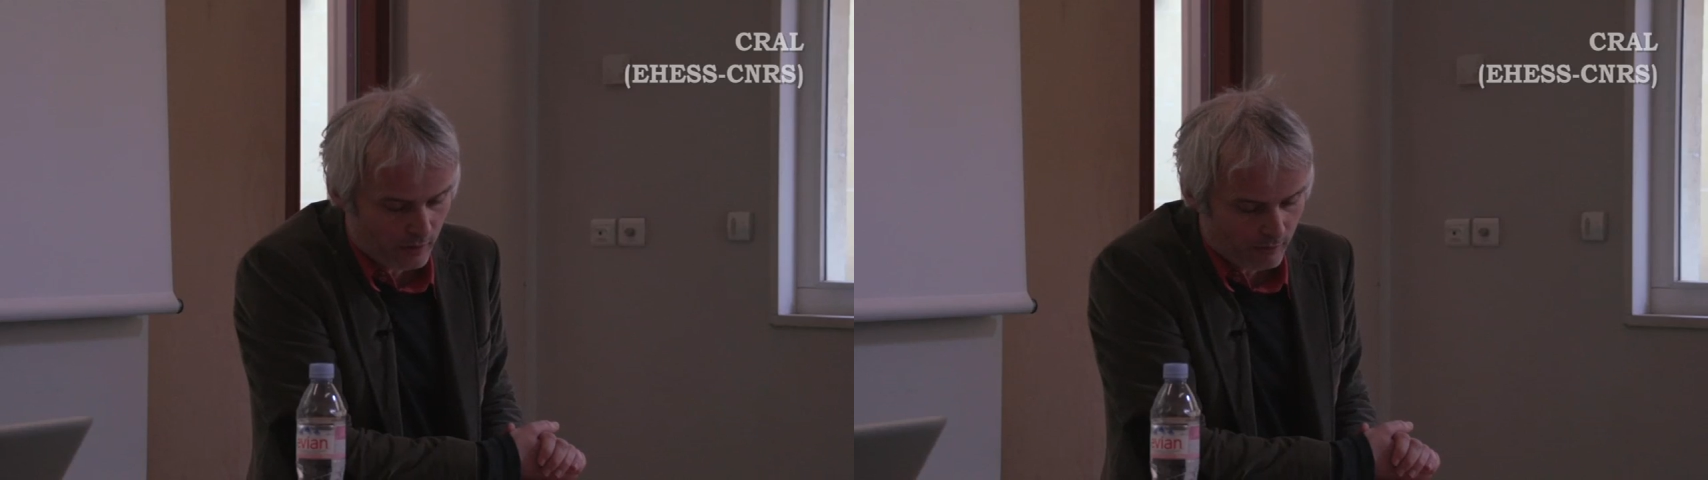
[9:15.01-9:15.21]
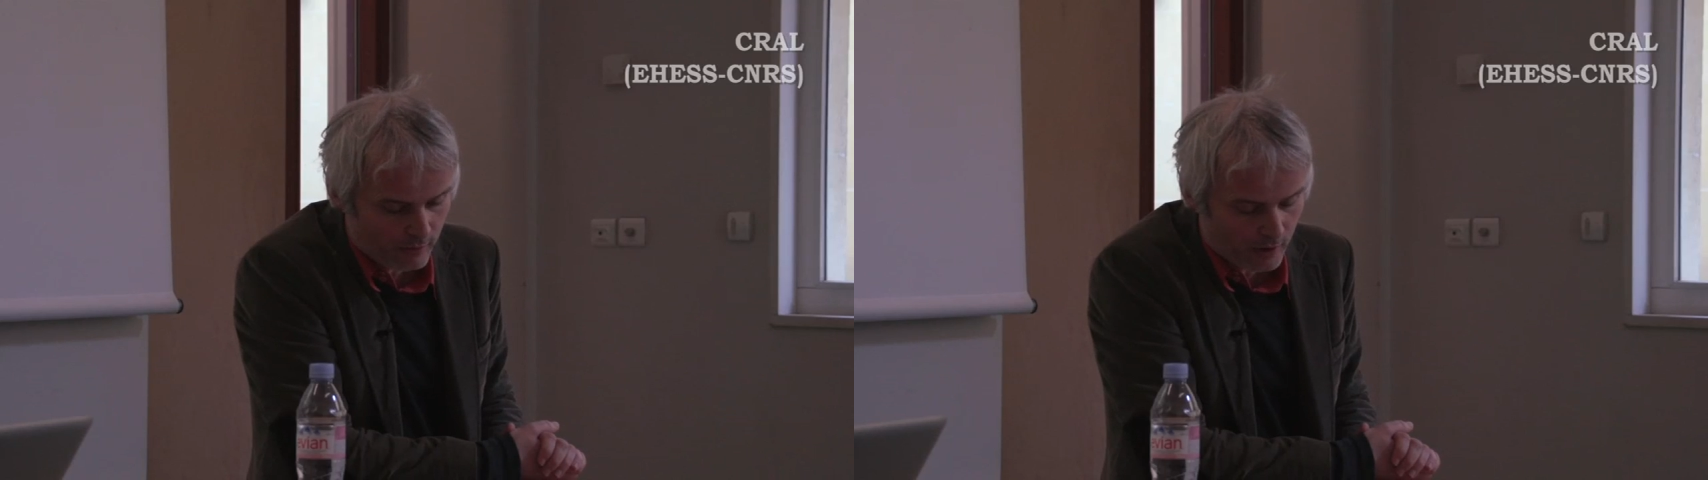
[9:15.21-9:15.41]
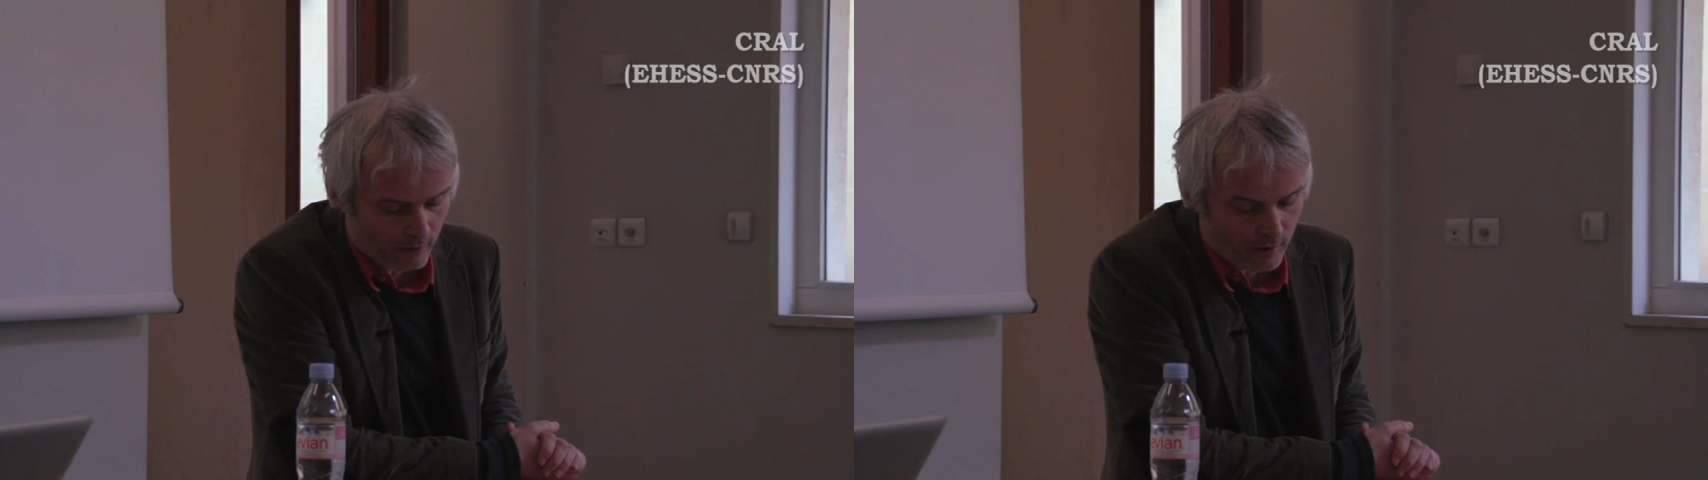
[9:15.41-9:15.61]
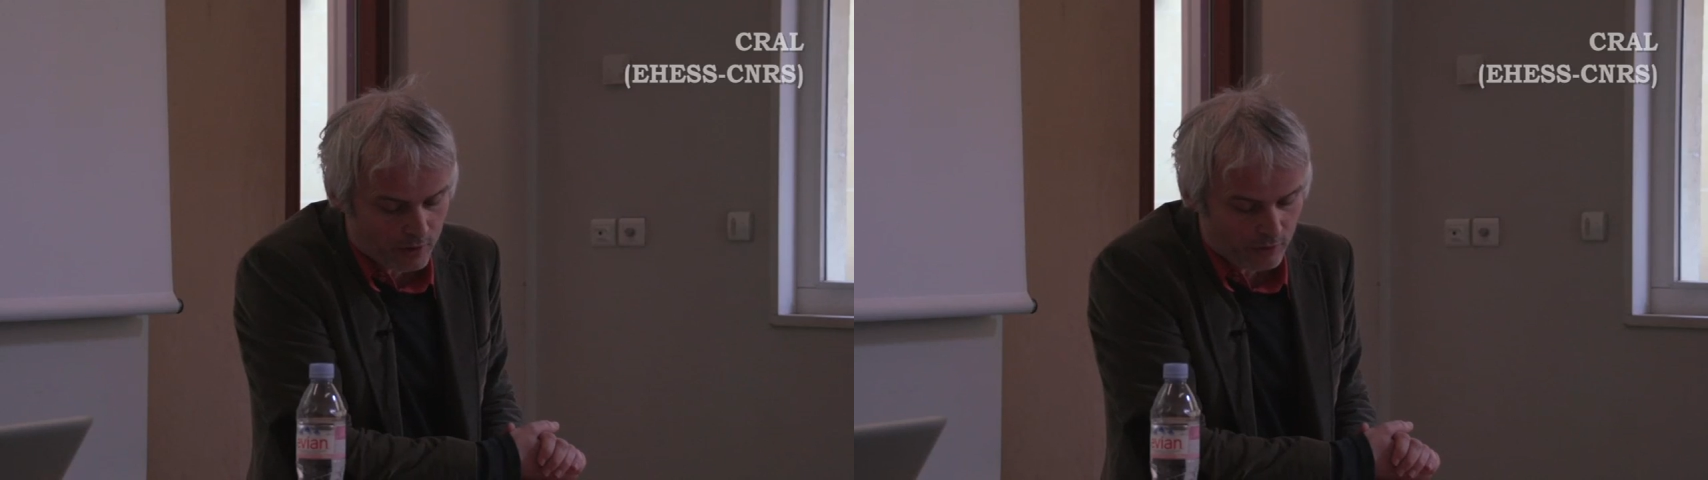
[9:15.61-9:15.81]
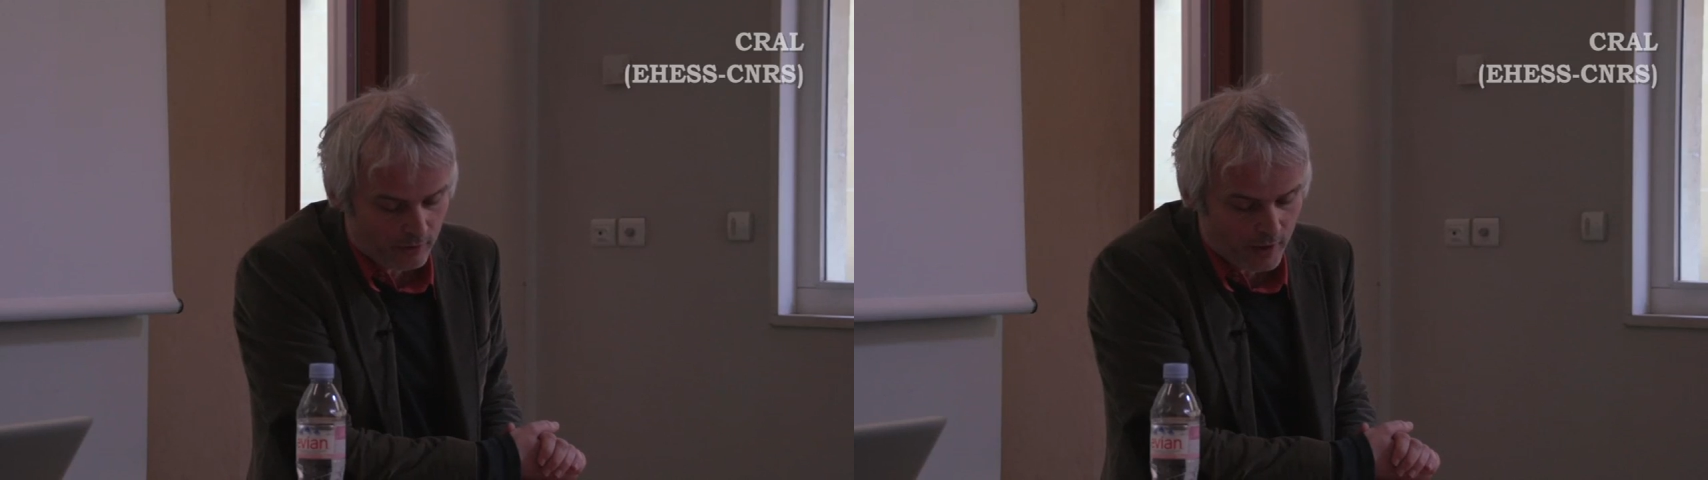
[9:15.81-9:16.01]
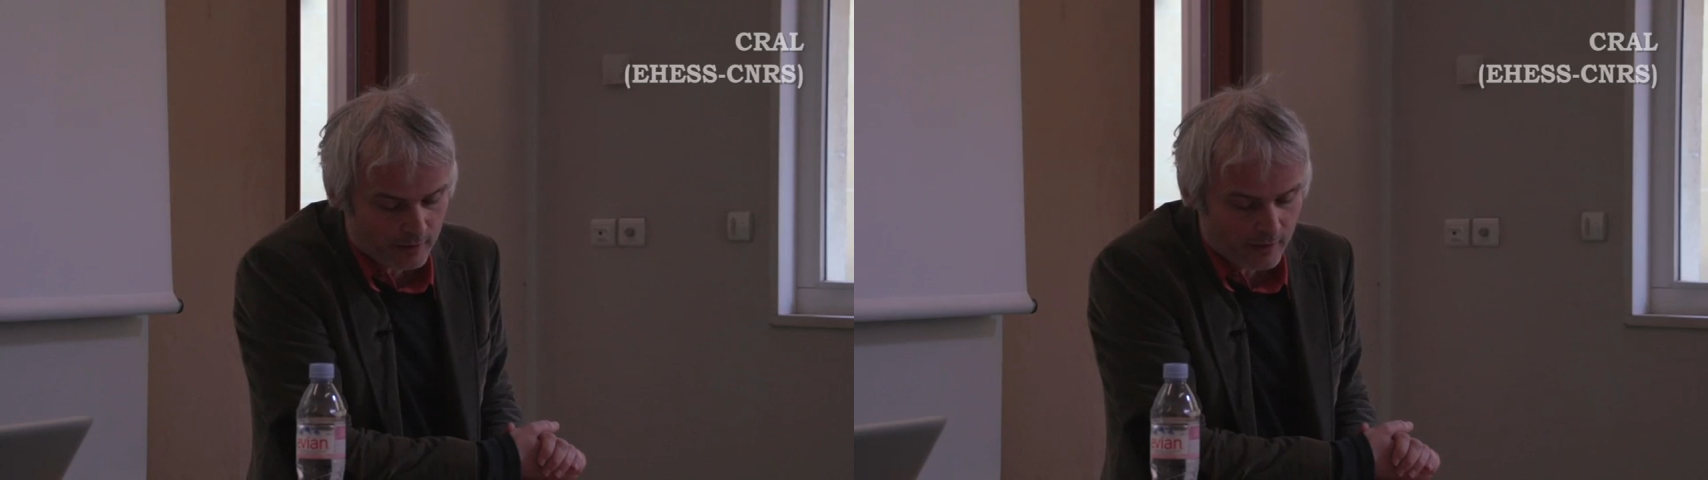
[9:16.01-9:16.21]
of Caravaggio's art.